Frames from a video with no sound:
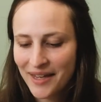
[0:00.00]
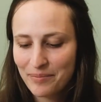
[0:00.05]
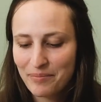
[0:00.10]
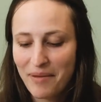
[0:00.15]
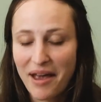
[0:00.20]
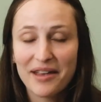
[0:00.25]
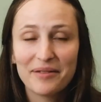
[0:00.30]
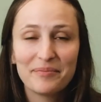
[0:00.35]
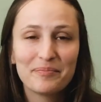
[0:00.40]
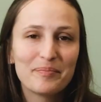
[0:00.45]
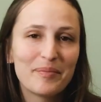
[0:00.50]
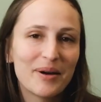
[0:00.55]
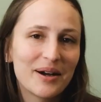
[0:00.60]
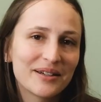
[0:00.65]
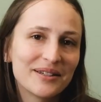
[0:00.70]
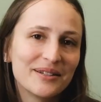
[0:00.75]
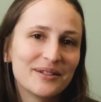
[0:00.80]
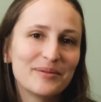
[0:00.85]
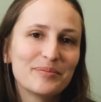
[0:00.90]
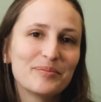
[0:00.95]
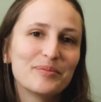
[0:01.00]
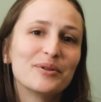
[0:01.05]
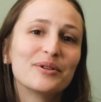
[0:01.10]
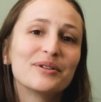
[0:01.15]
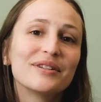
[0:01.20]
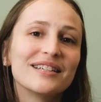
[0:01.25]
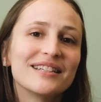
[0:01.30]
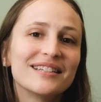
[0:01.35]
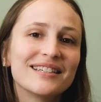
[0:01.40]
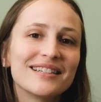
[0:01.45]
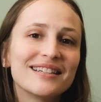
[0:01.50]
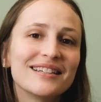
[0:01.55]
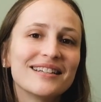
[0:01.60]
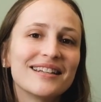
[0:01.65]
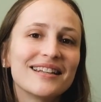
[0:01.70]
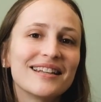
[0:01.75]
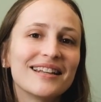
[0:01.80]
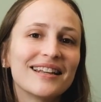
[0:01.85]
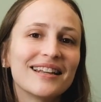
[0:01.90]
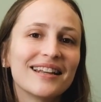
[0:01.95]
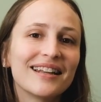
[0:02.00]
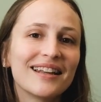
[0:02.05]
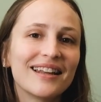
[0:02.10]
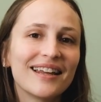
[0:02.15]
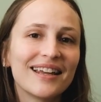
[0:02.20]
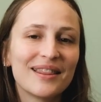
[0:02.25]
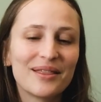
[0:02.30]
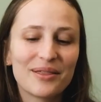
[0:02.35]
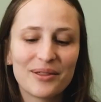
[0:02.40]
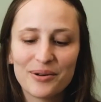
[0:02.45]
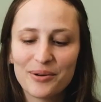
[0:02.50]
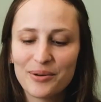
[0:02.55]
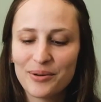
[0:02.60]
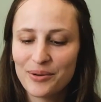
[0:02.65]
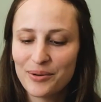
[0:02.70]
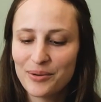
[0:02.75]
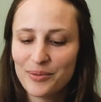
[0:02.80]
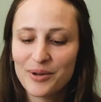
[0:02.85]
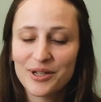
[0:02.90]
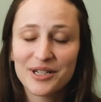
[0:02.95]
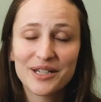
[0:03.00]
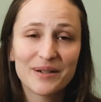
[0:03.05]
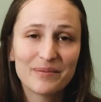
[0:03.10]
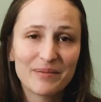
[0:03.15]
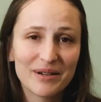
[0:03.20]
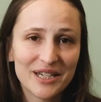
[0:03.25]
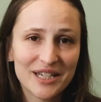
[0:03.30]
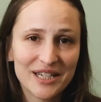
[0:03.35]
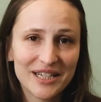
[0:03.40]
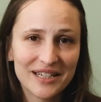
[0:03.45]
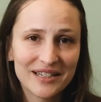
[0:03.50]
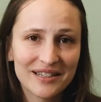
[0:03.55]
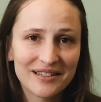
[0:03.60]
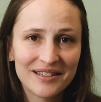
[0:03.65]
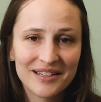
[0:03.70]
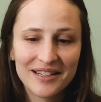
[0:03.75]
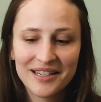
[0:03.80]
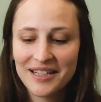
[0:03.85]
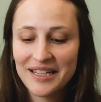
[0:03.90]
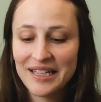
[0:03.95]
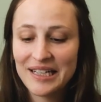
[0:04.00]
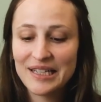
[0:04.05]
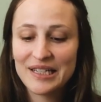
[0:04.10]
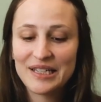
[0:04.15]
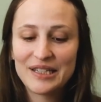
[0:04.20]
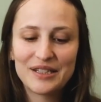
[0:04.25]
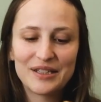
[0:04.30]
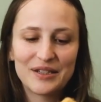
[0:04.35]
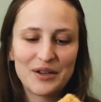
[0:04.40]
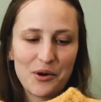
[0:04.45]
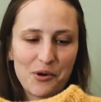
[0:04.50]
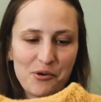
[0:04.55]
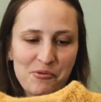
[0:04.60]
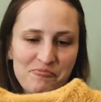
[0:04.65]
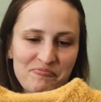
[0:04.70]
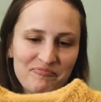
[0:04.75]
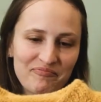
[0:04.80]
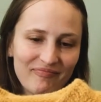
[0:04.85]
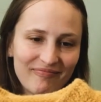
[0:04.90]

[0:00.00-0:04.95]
my partner put it in the washing machine. So